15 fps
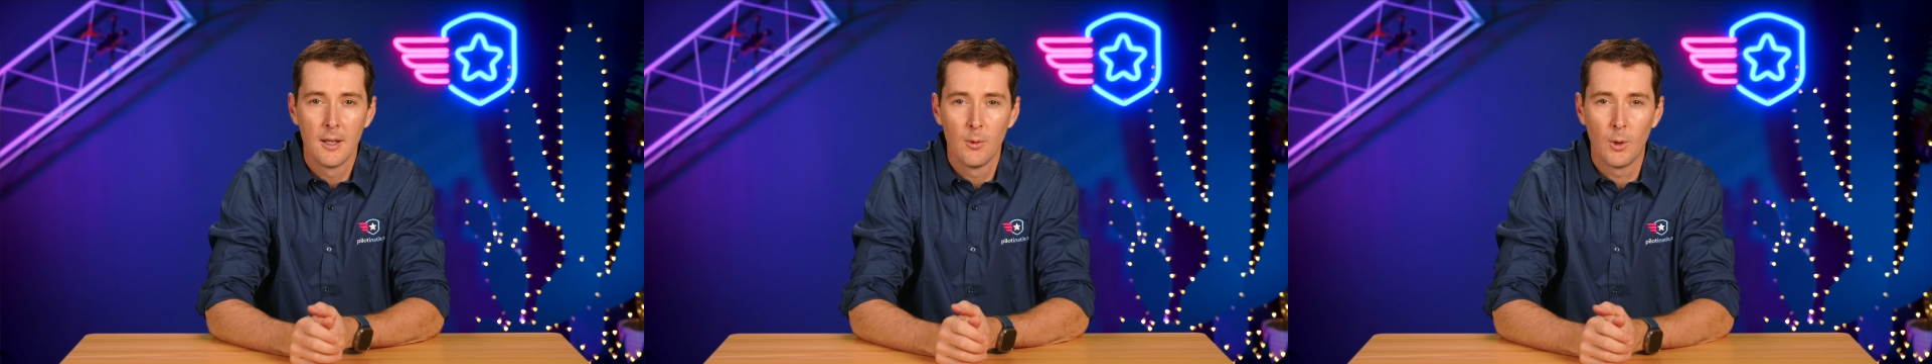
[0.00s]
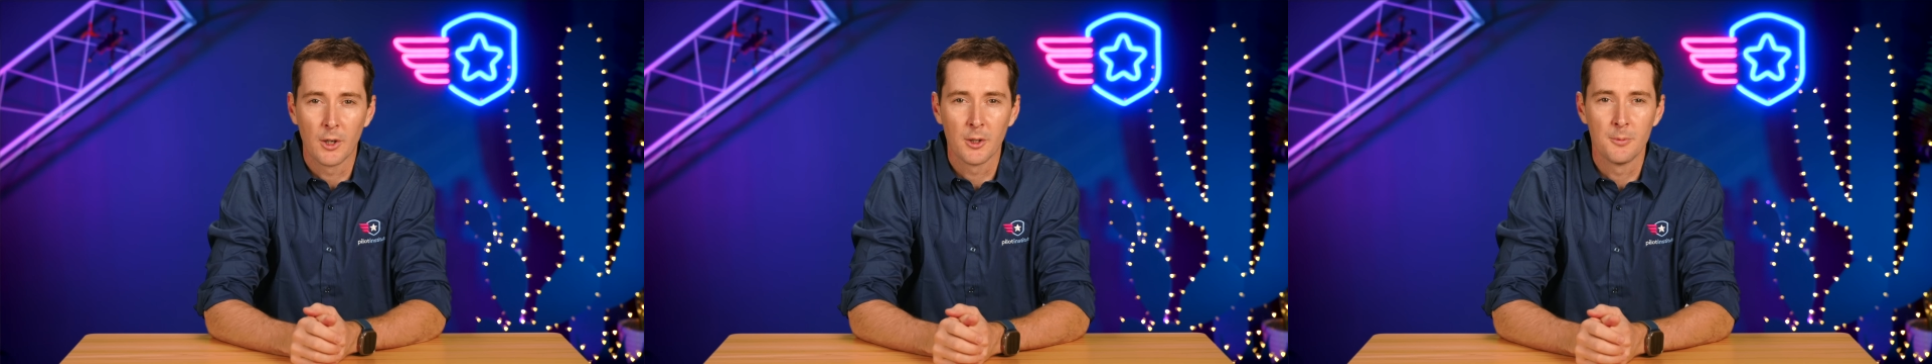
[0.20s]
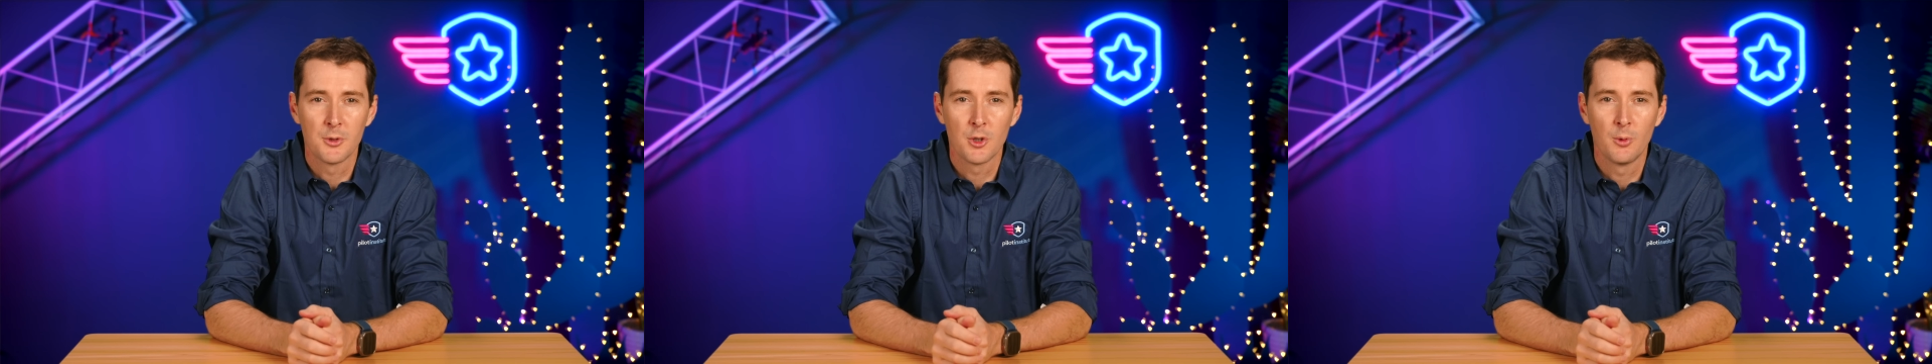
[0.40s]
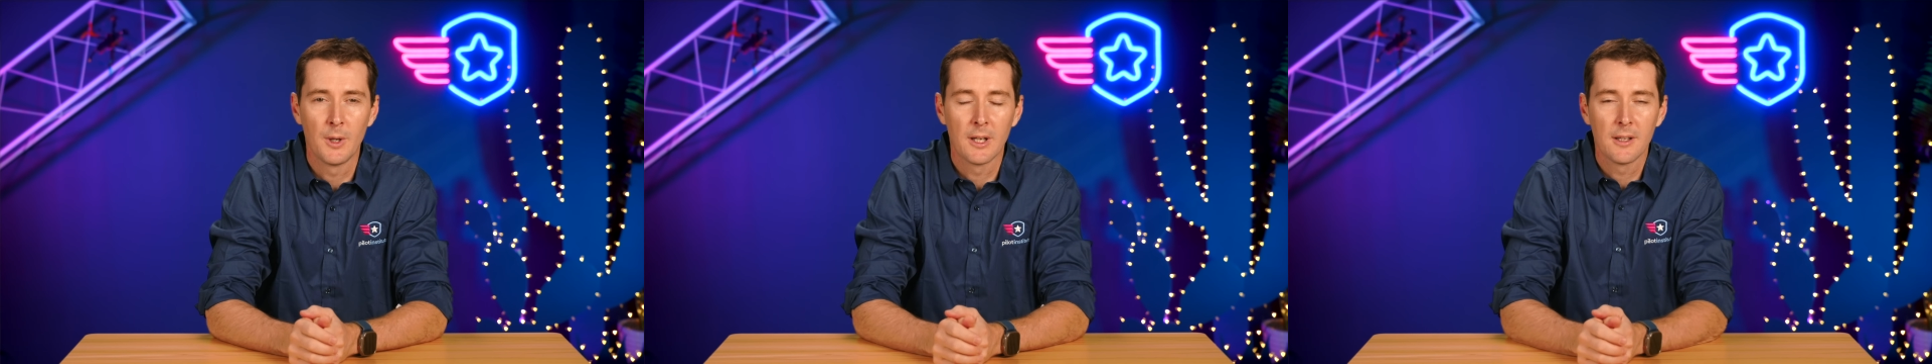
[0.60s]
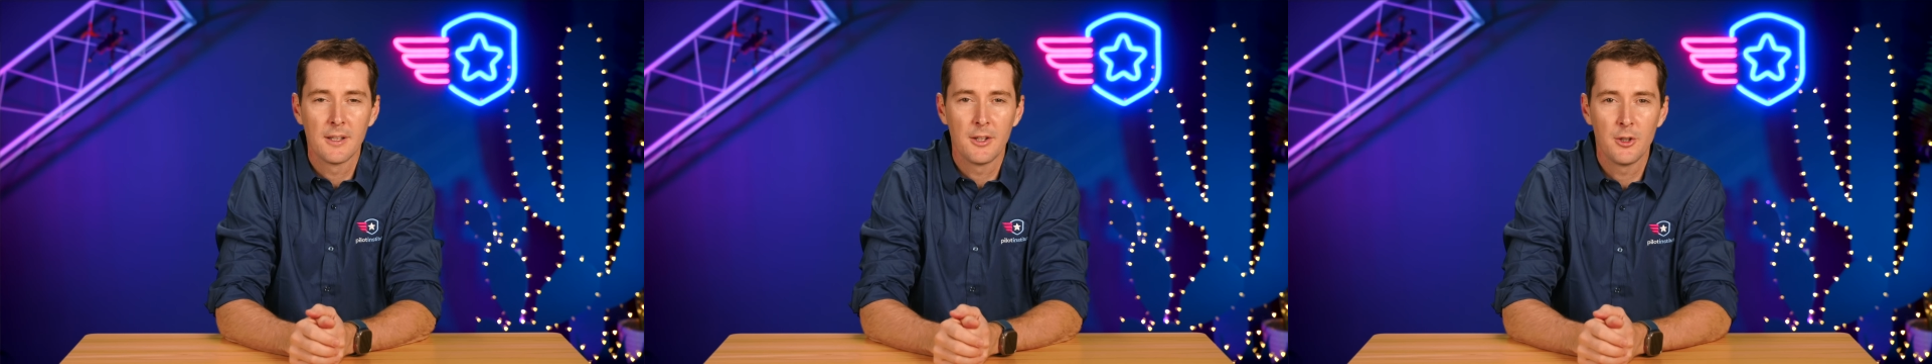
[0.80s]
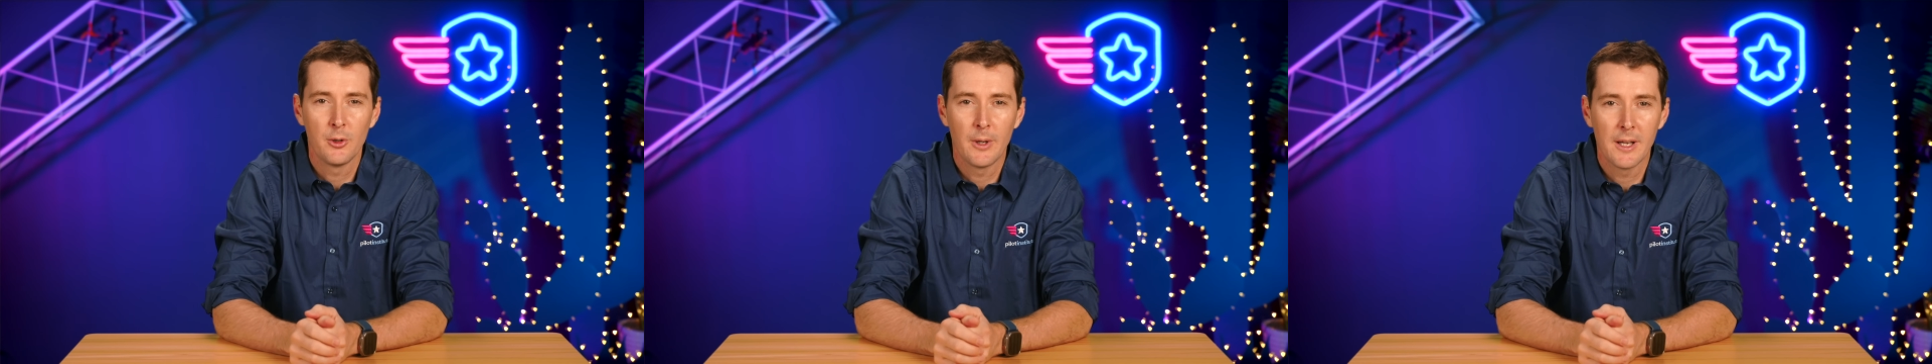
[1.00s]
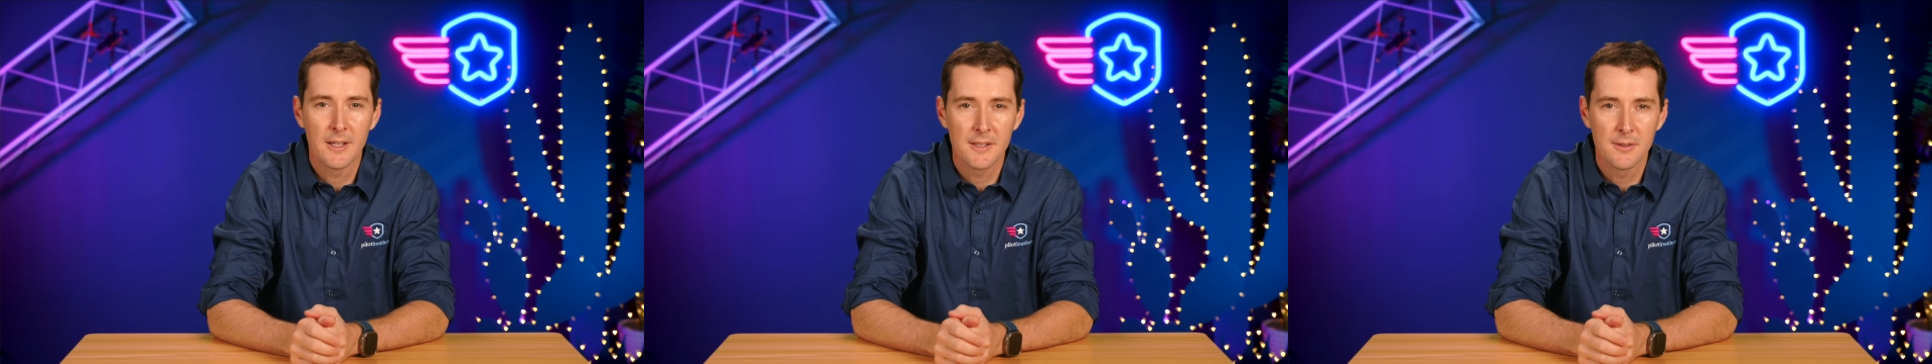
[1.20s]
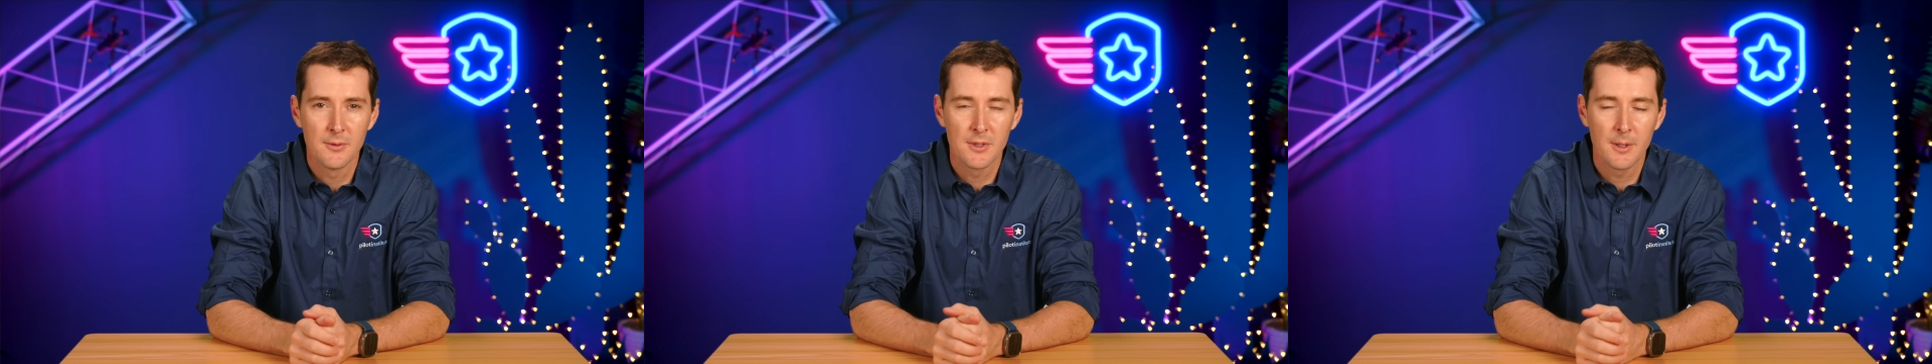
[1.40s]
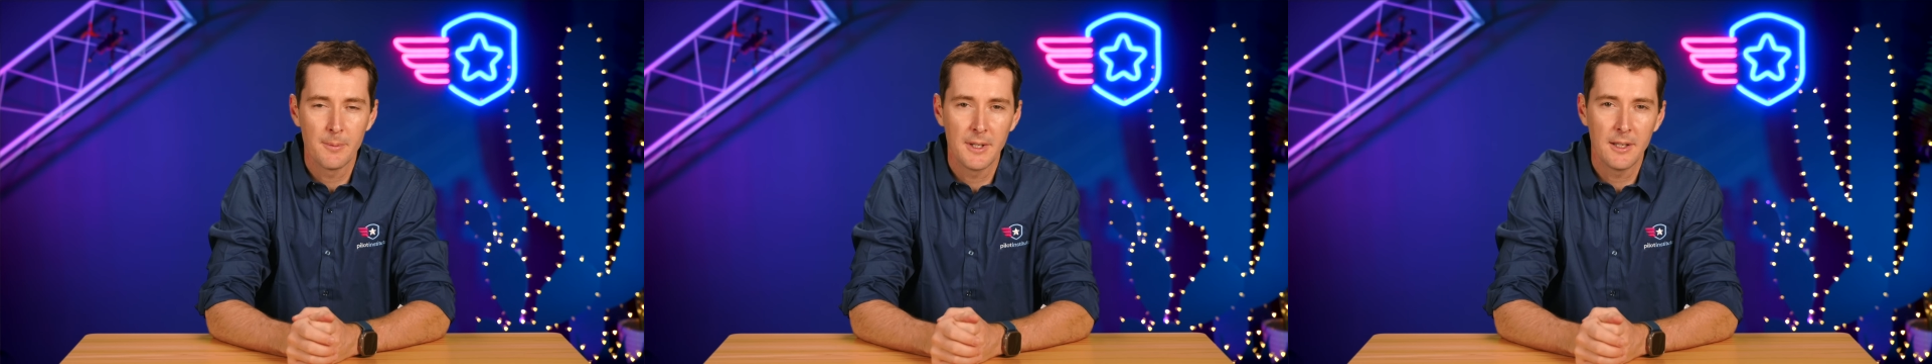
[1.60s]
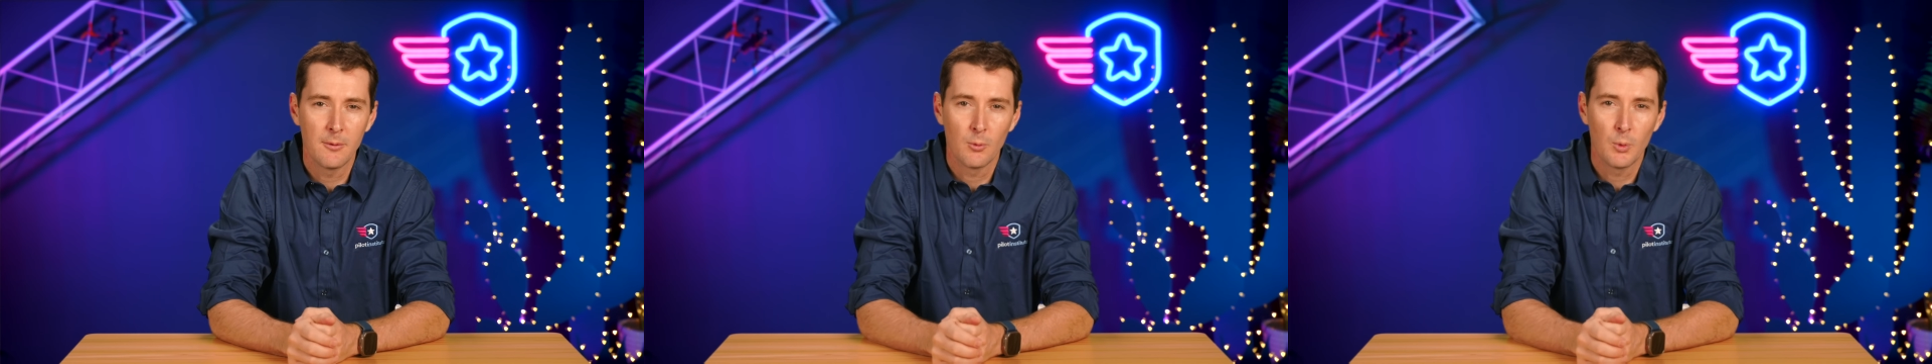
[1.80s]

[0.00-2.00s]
Welcome to weekly UAS news update.